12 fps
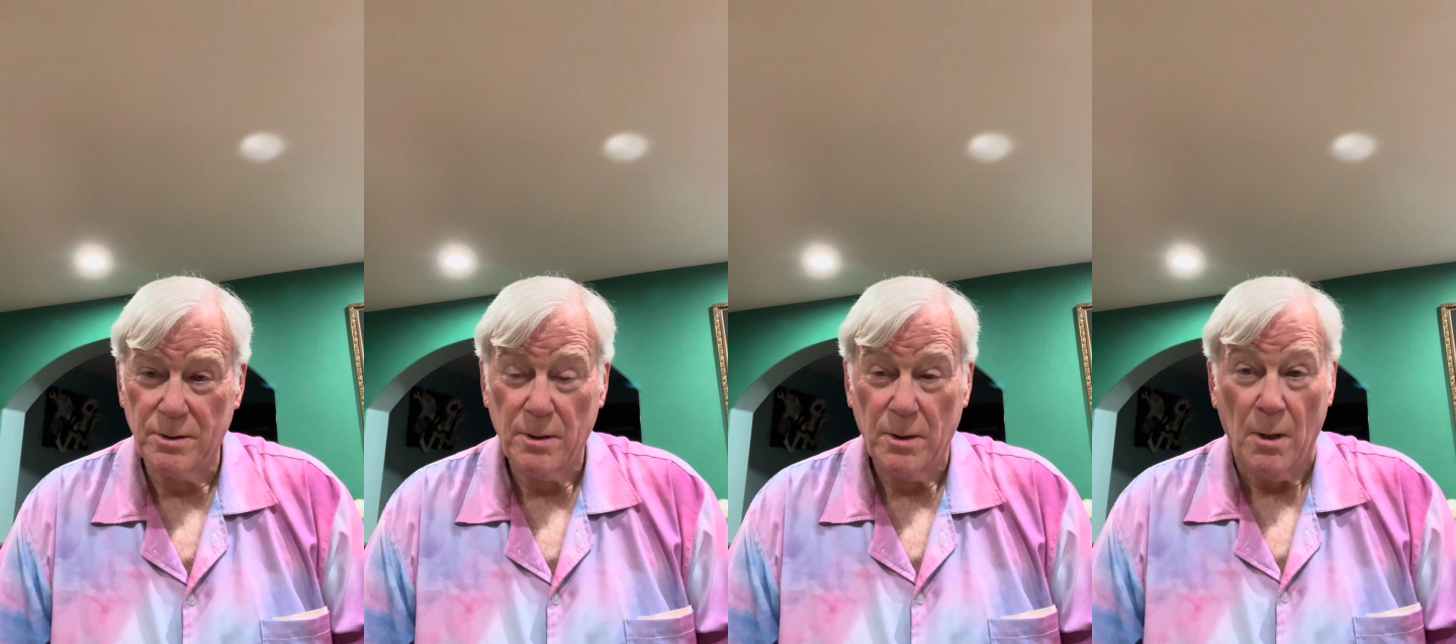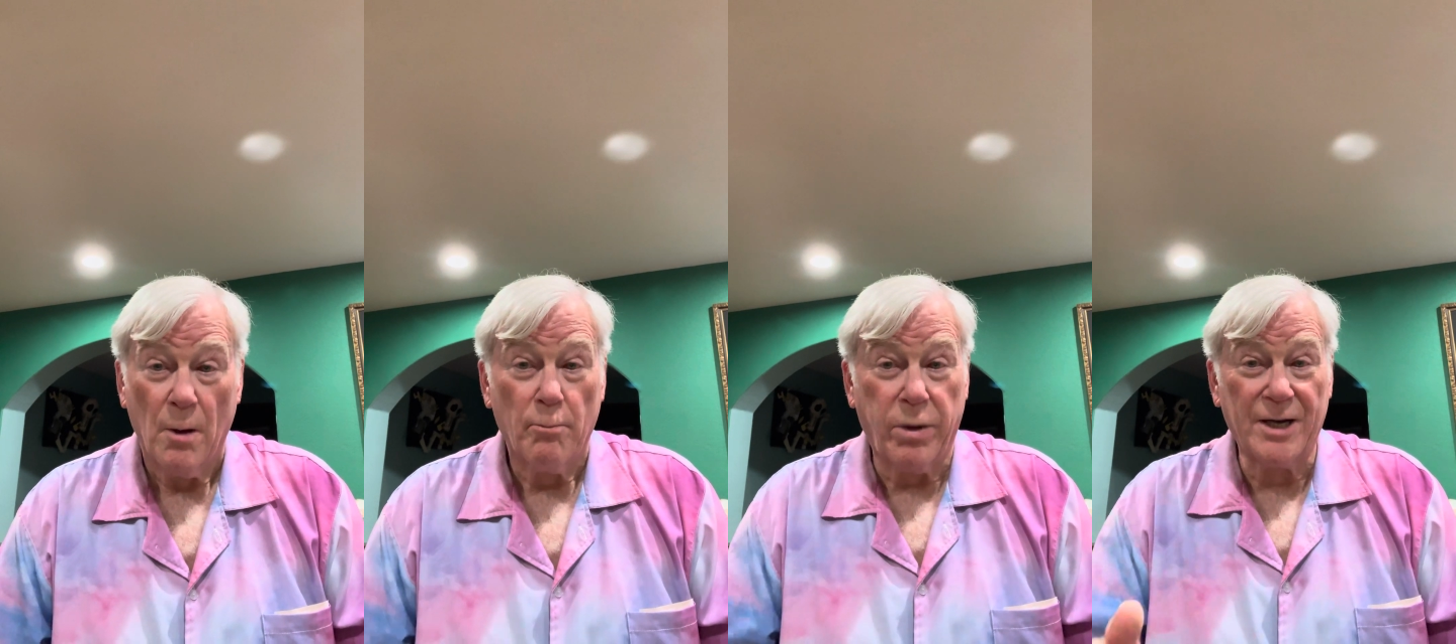
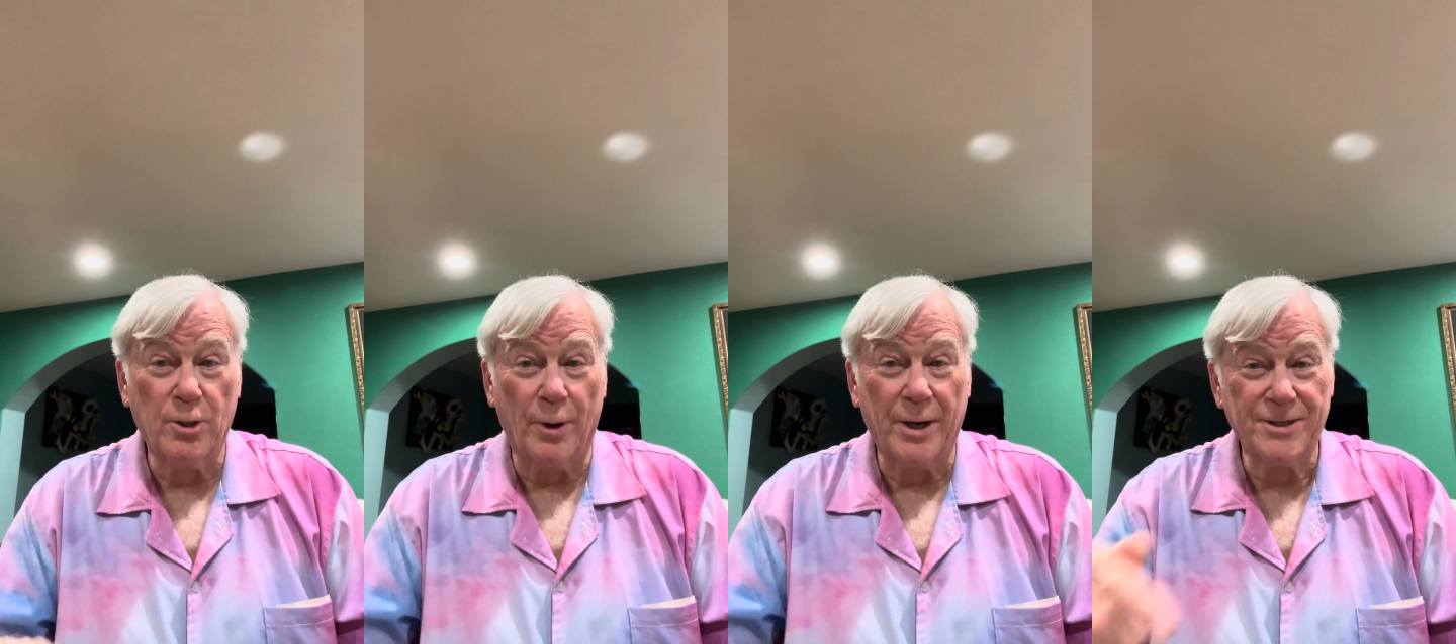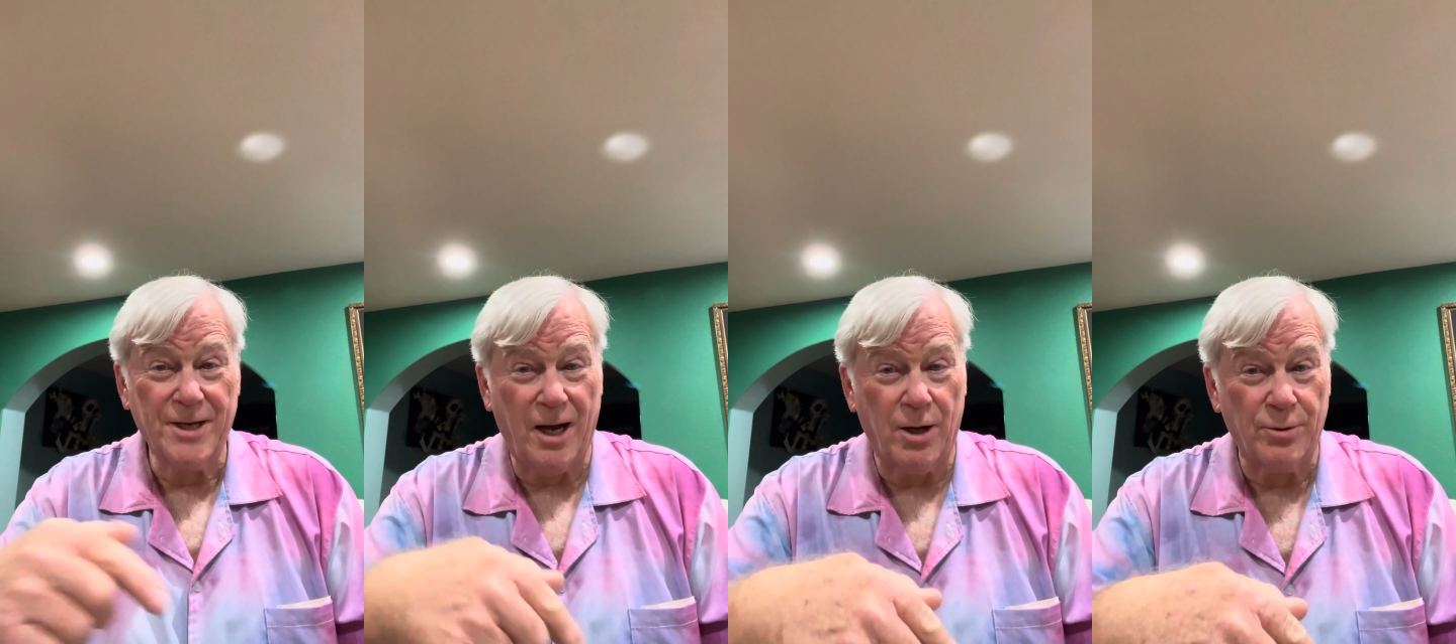by going
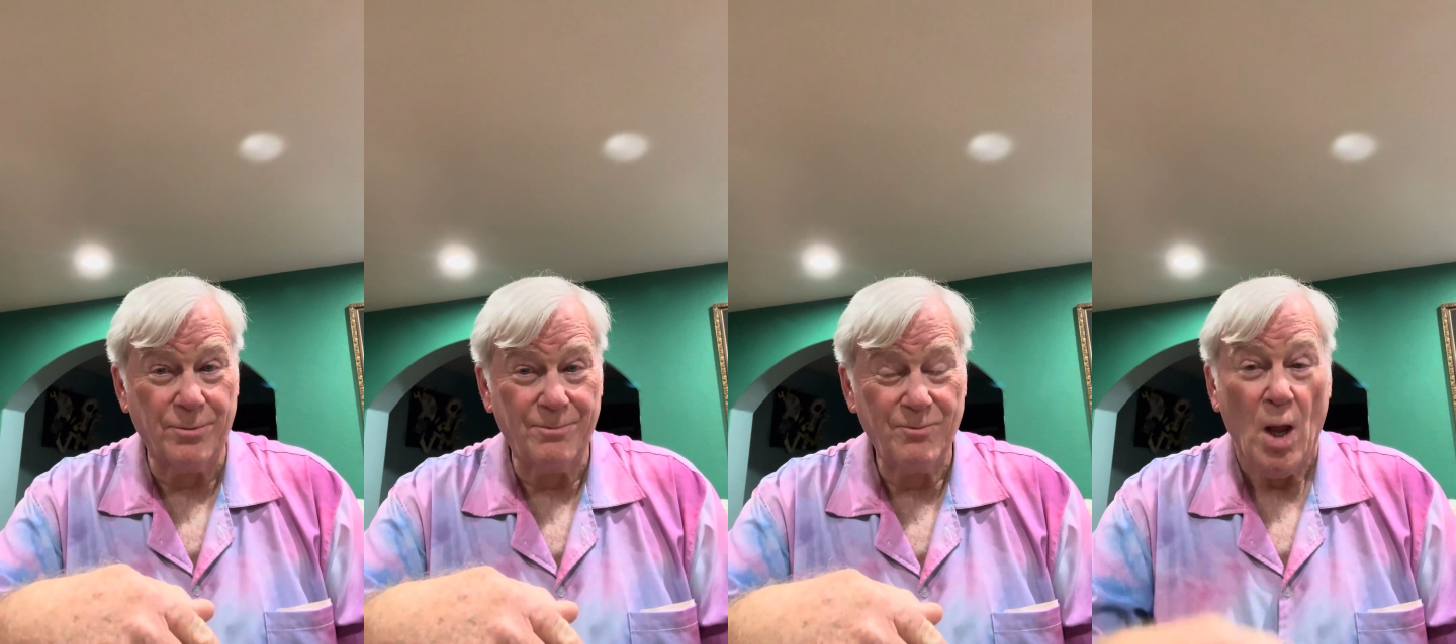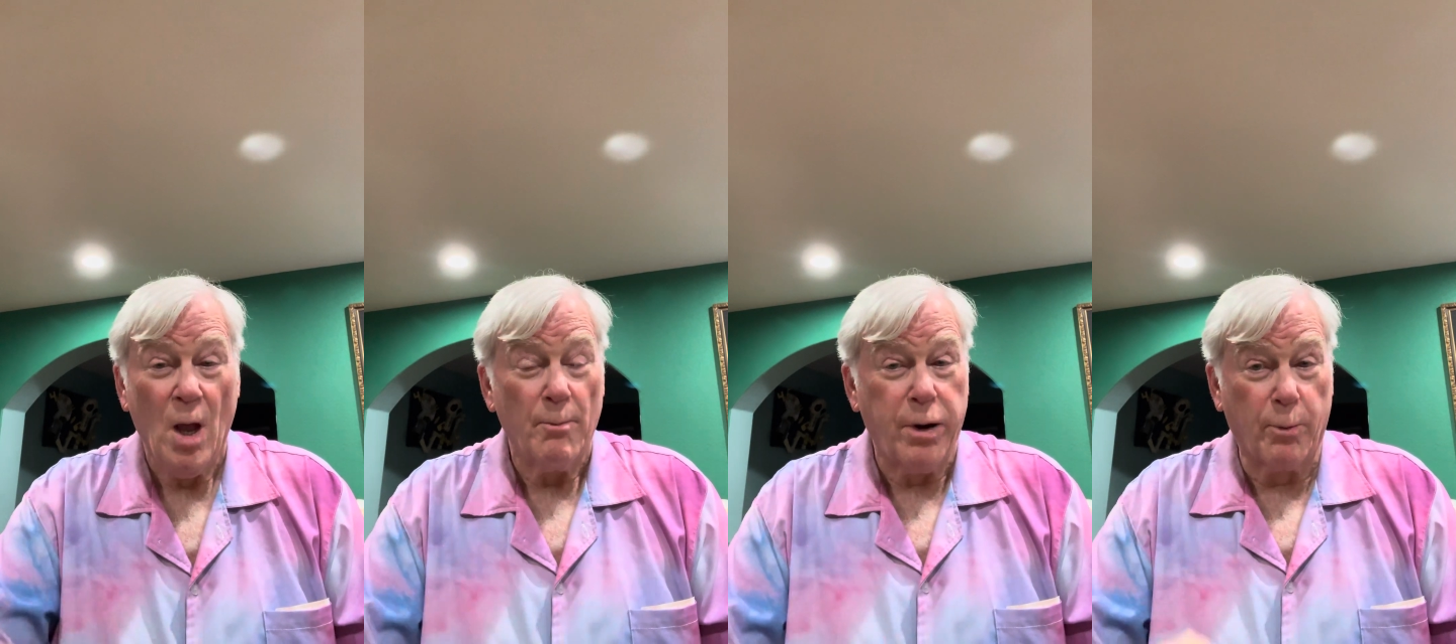down,
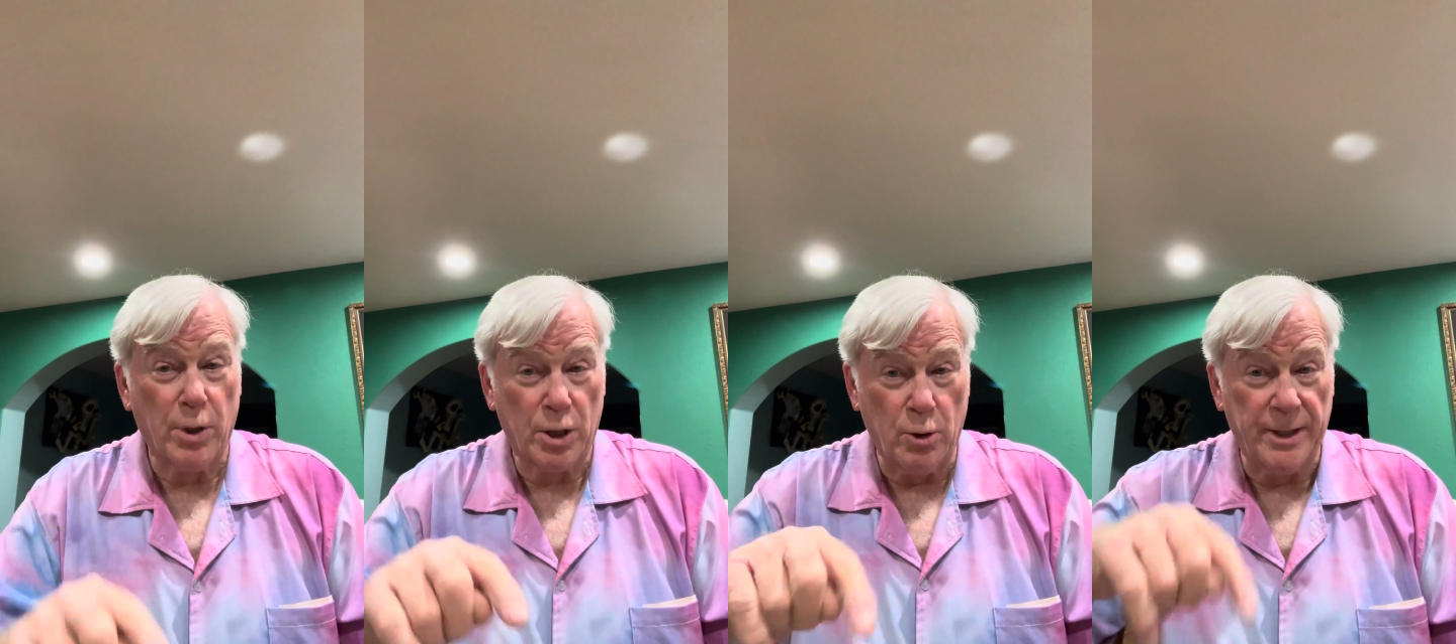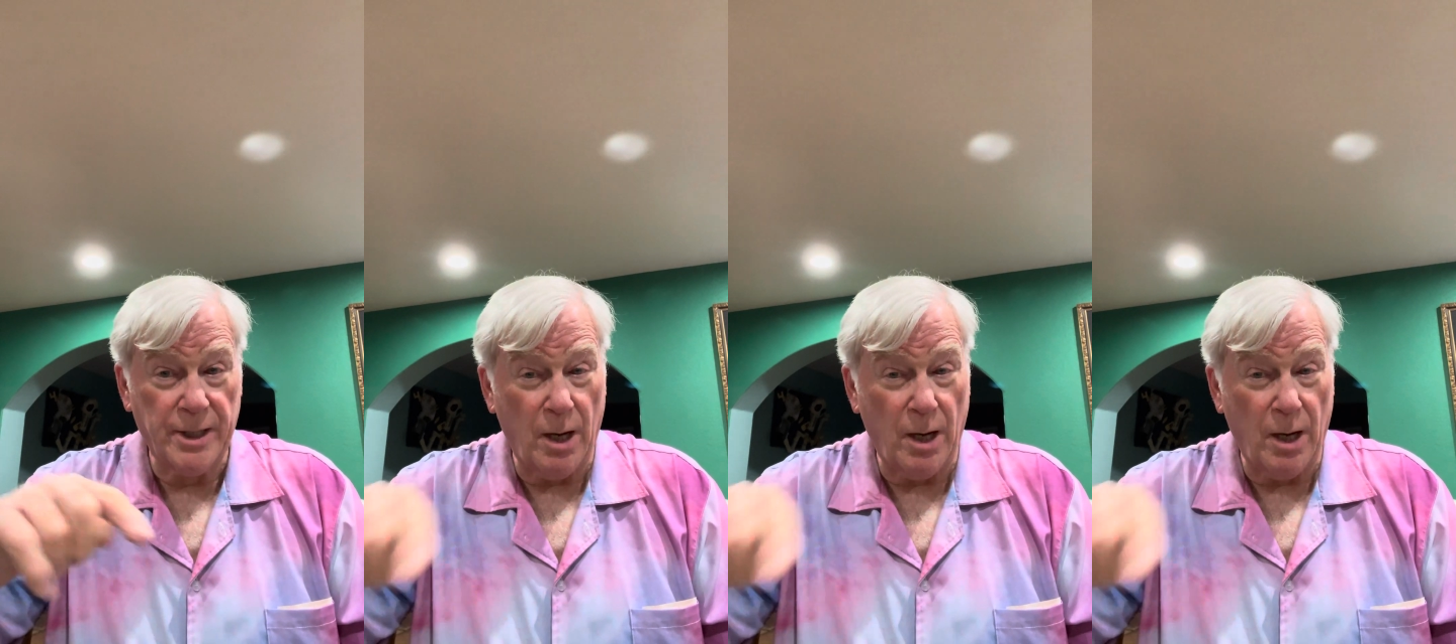but we're going